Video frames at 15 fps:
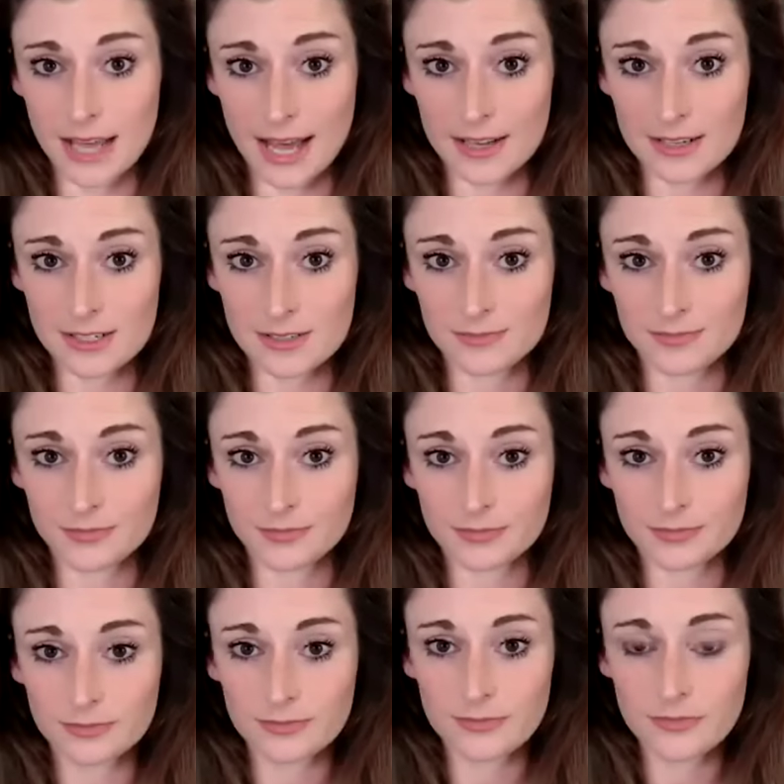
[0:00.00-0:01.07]
that.
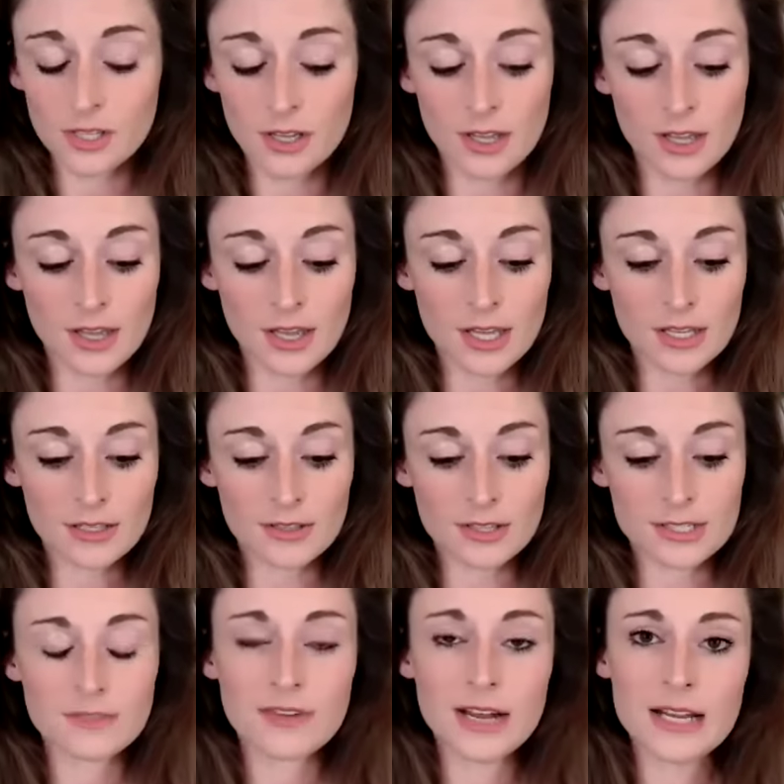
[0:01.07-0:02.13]
The
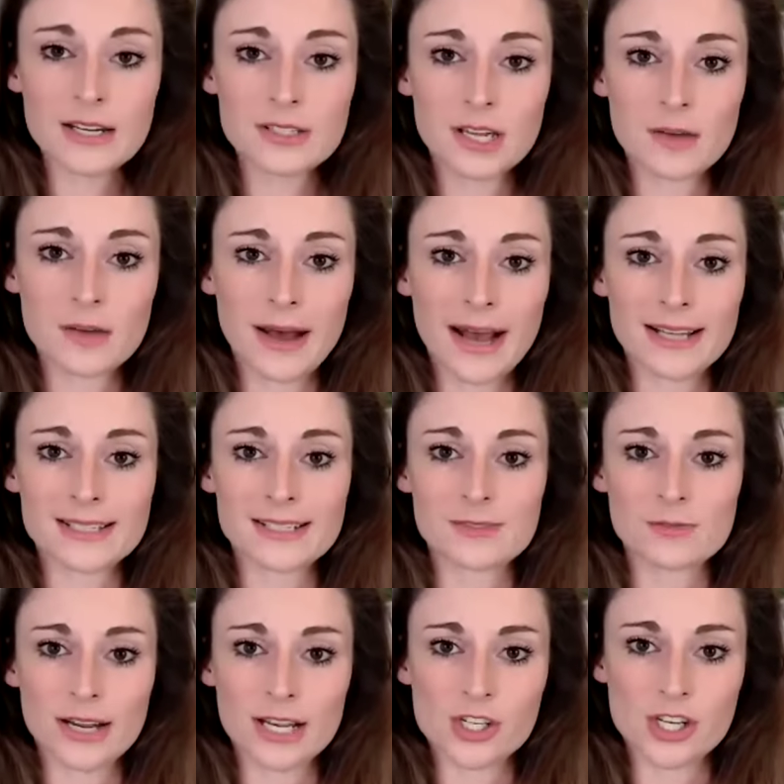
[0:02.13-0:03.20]
civilian to combatant
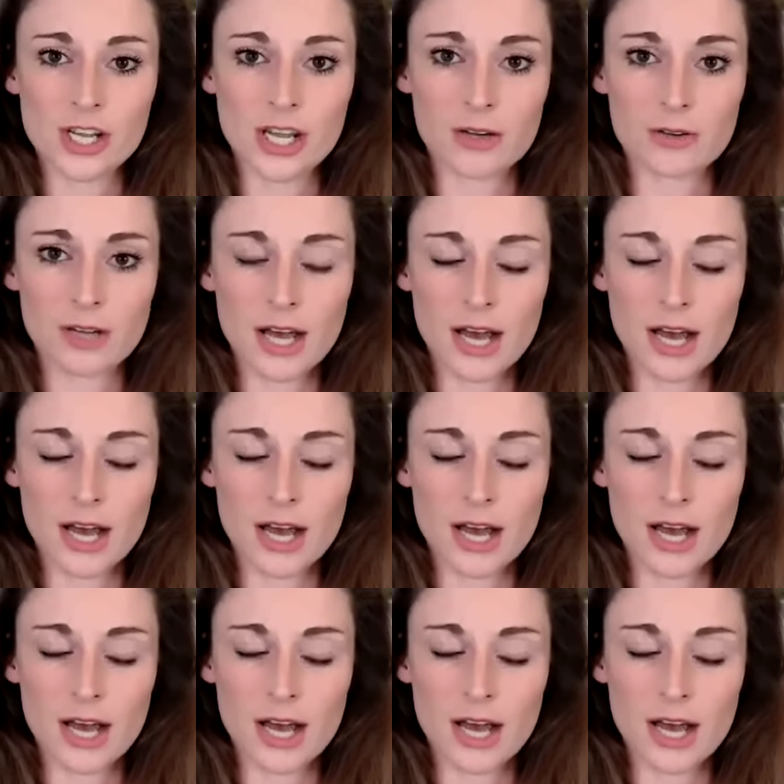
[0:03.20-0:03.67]
ratio